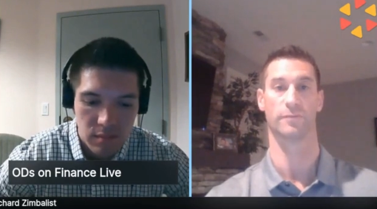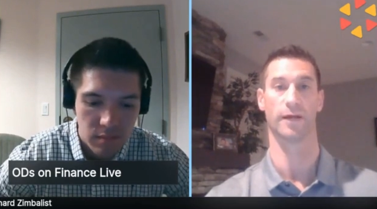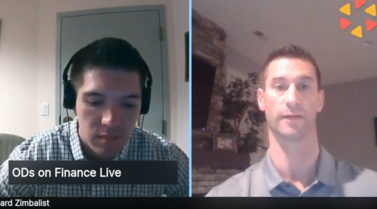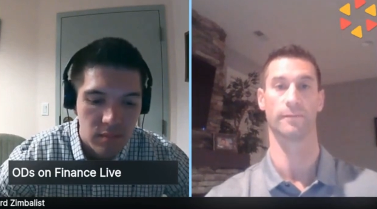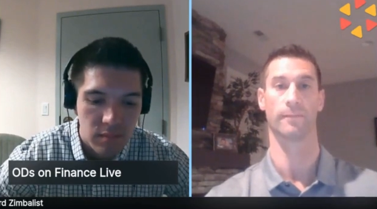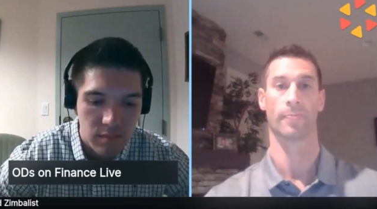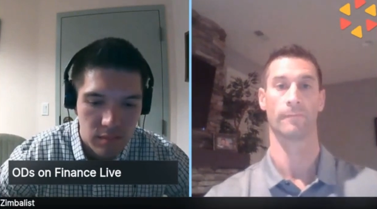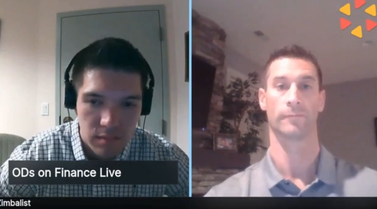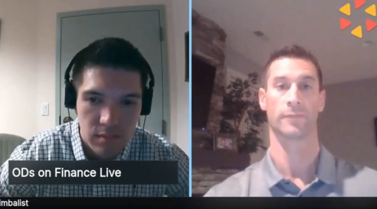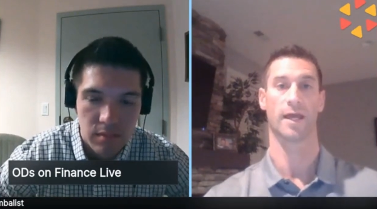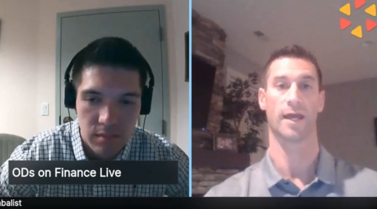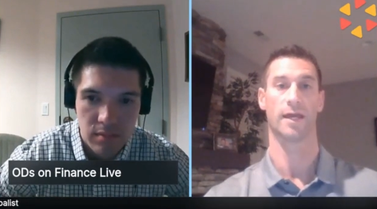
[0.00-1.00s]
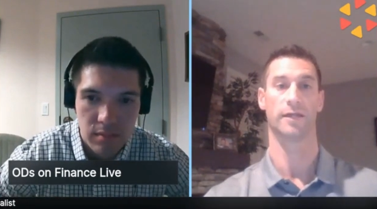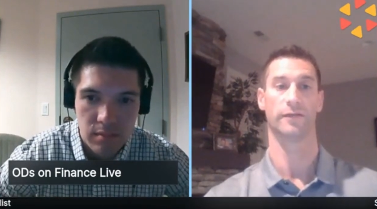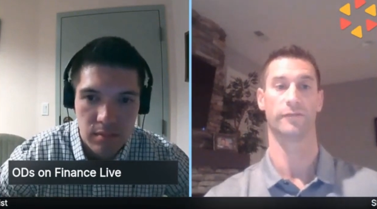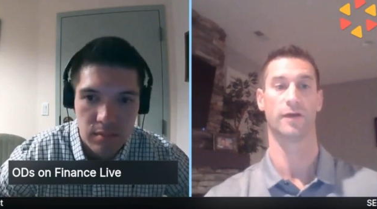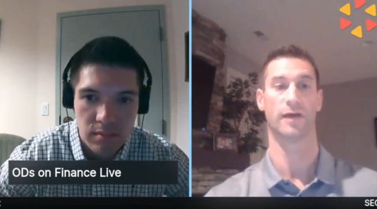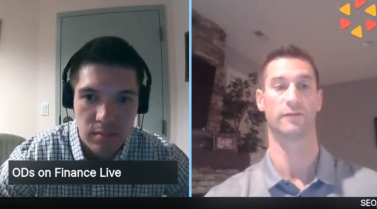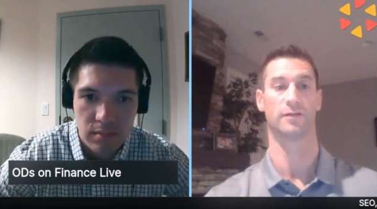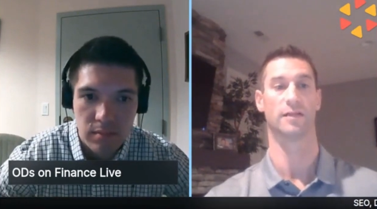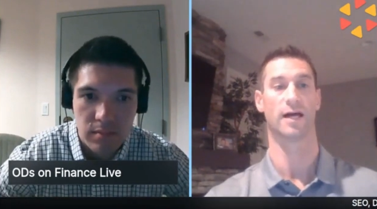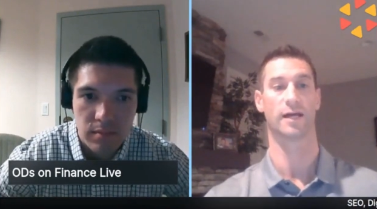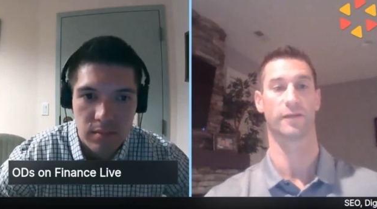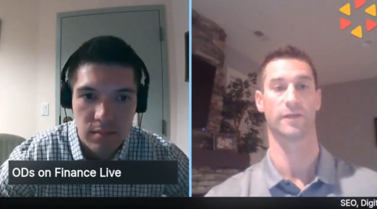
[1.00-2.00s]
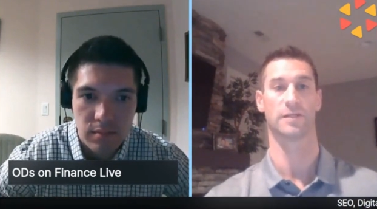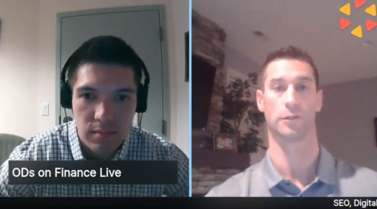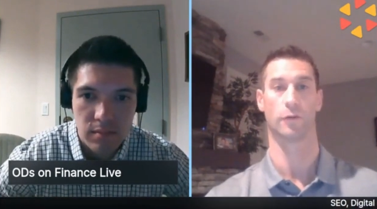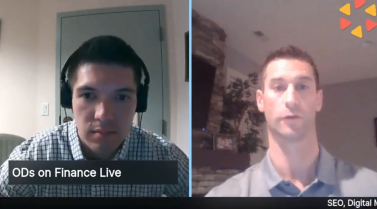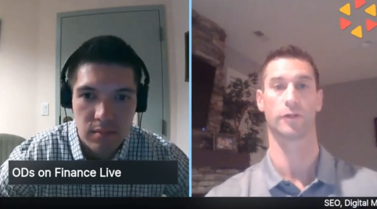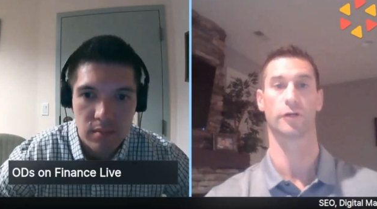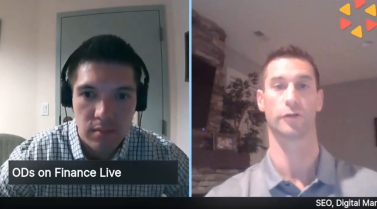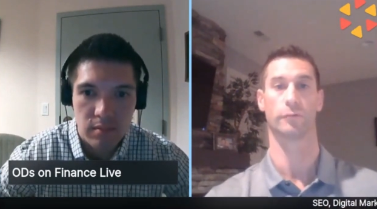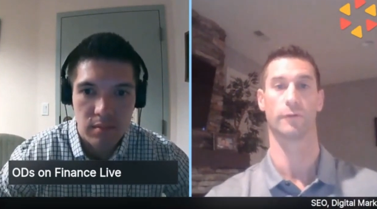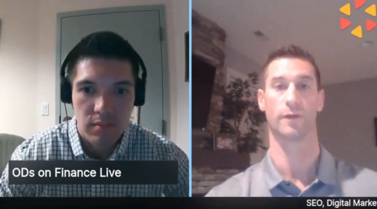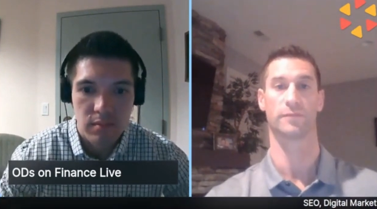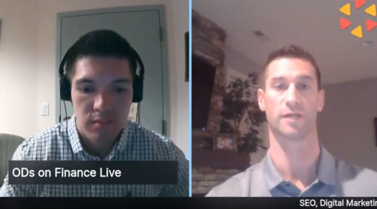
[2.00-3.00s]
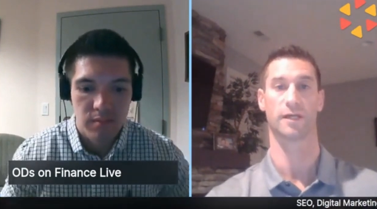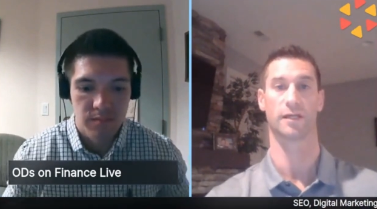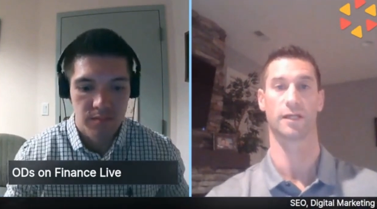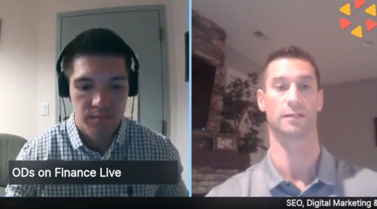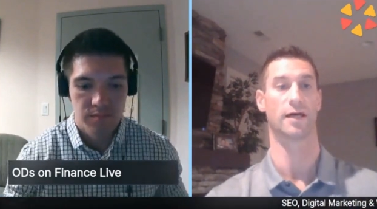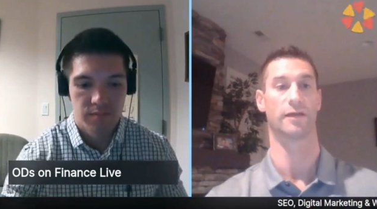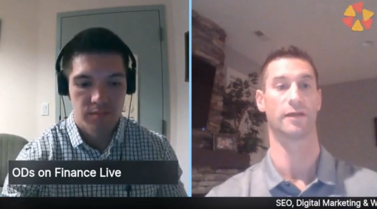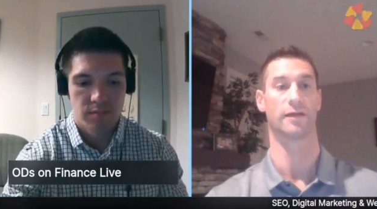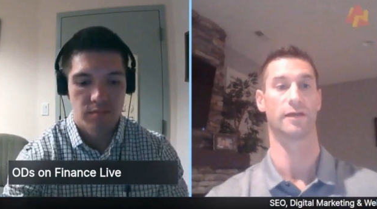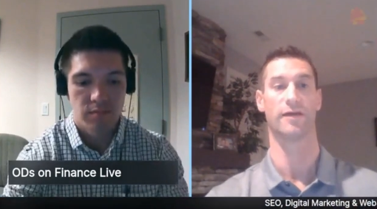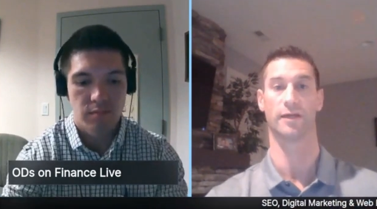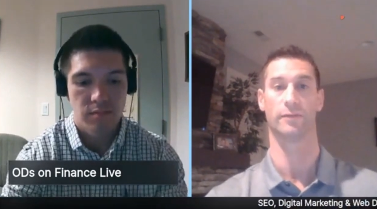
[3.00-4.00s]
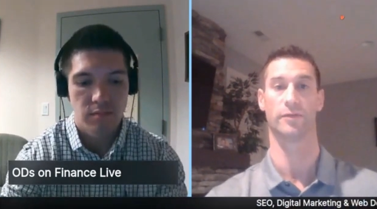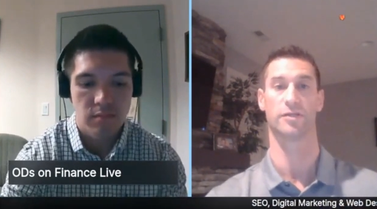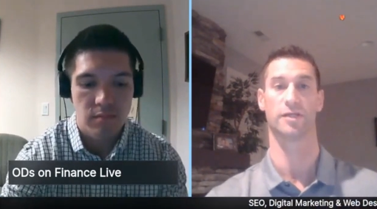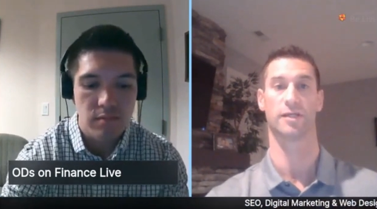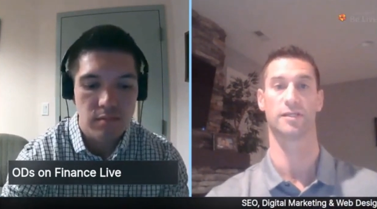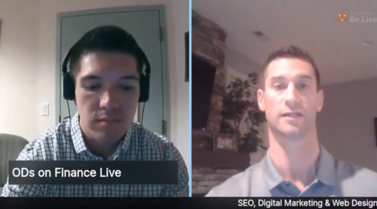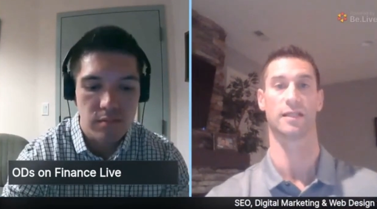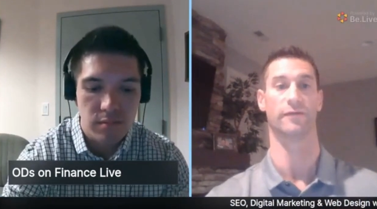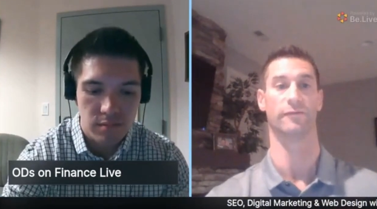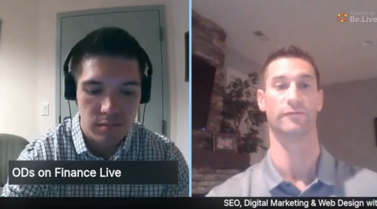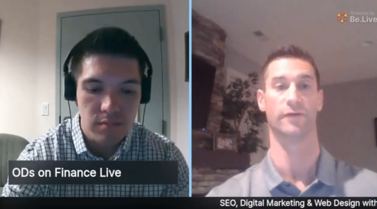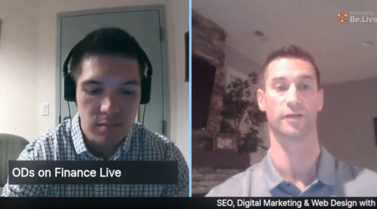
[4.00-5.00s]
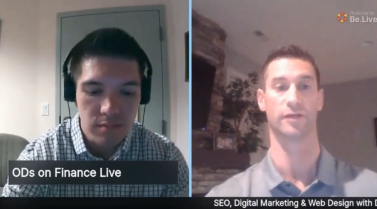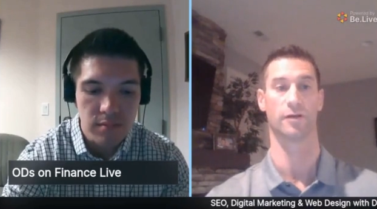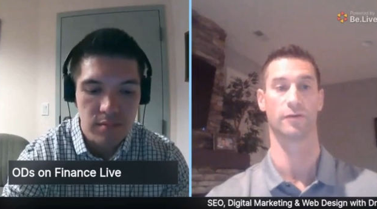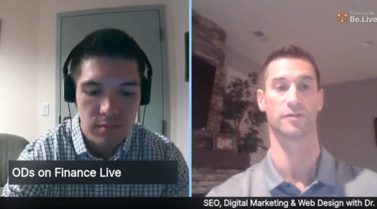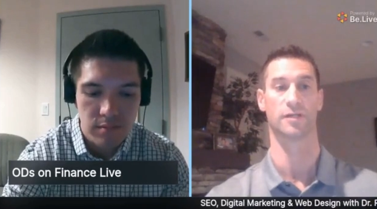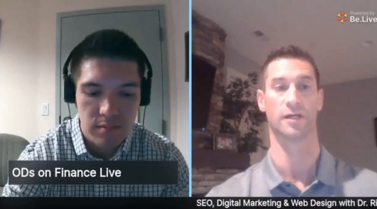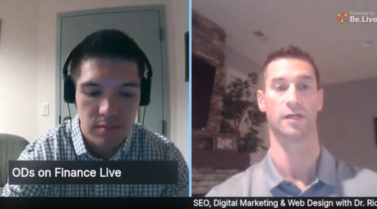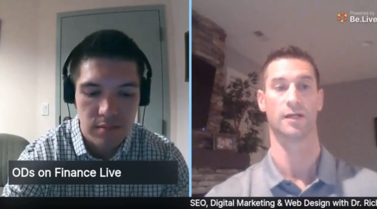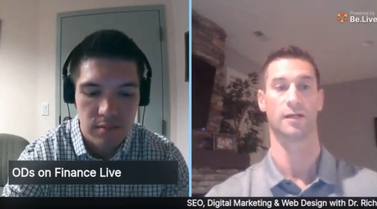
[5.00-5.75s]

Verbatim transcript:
Speaker 1: byte. And if you have a lot of things loading on your website, like a lot of heavy images, a lot of videos,